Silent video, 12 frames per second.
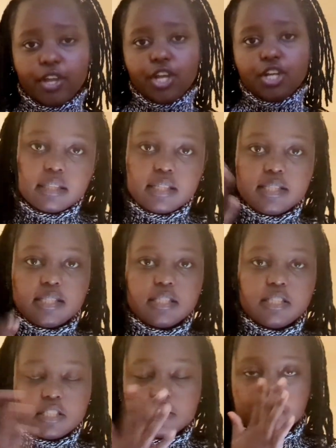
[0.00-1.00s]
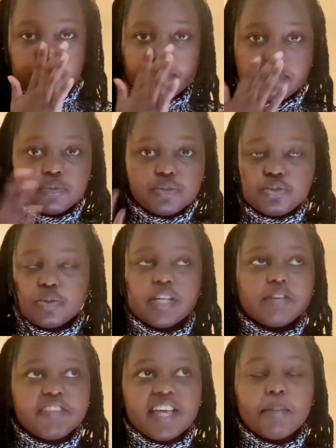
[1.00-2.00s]
And this is just to
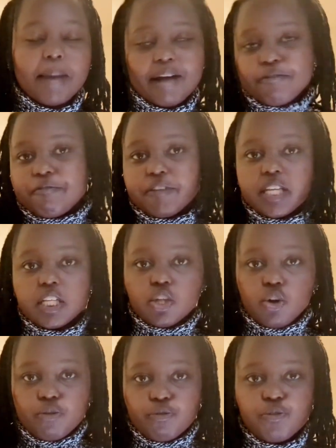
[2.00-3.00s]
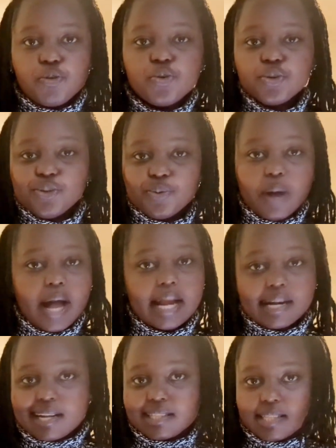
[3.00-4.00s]
give them a feel of who you
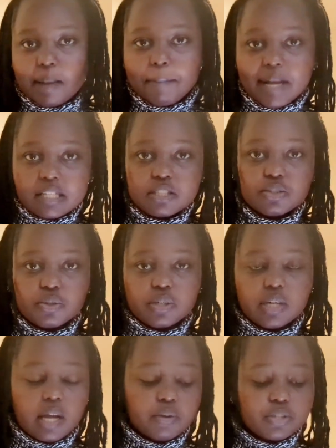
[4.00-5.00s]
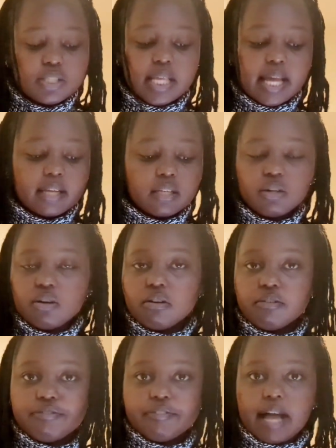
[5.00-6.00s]
are as a person outside
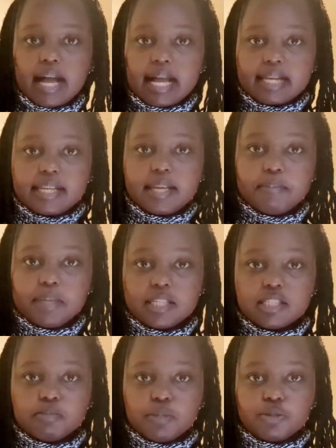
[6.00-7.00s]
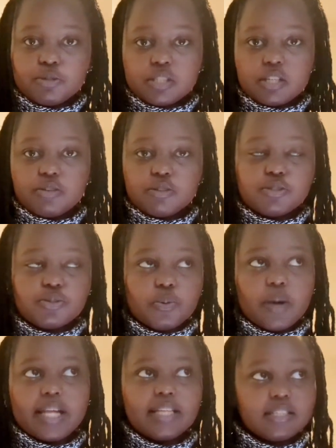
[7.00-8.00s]
of academics, because they also
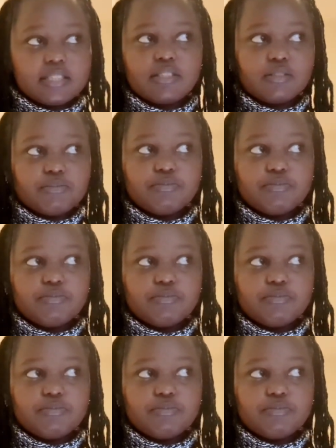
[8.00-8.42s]
want